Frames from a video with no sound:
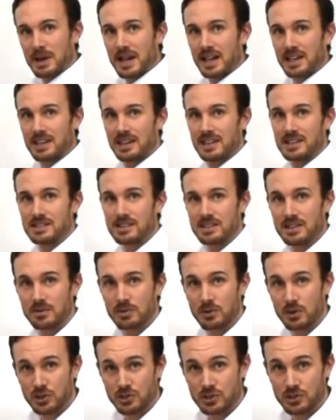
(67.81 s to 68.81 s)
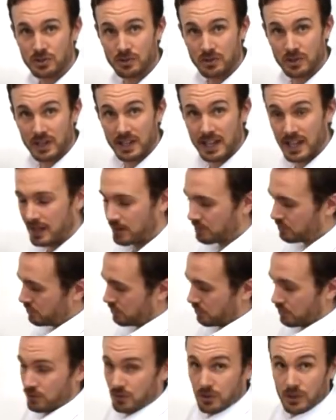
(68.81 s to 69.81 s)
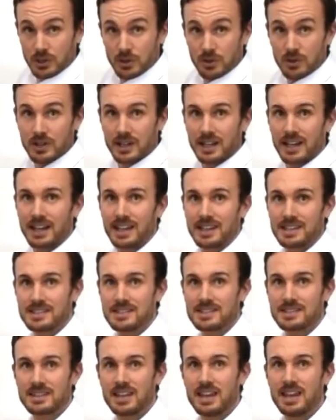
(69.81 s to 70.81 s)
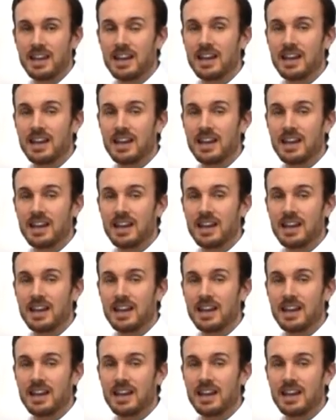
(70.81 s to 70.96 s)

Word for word: back into the cushion or the couch or your hands.